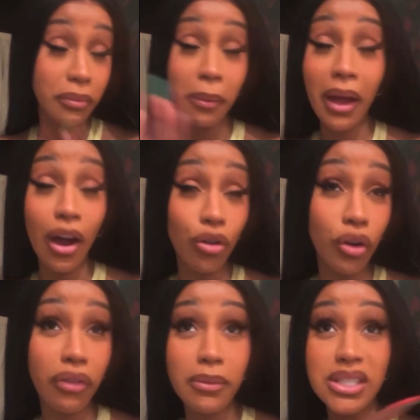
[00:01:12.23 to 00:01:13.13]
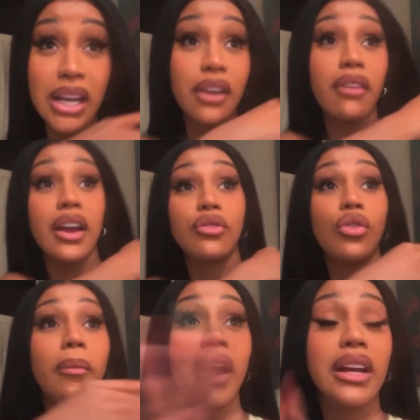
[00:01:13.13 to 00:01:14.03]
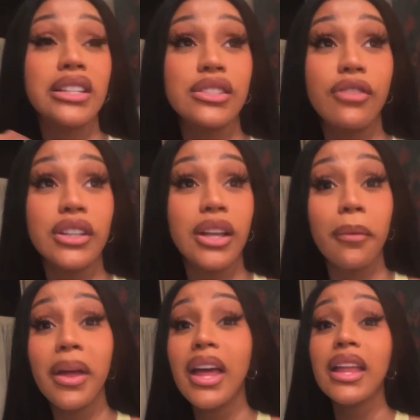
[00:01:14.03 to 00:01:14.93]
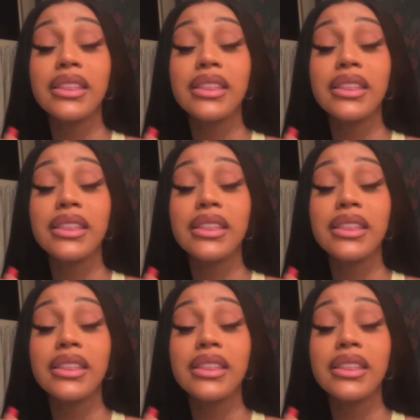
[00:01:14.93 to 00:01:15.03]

my bad, I don't know if I'm saying it right. My English fucked up.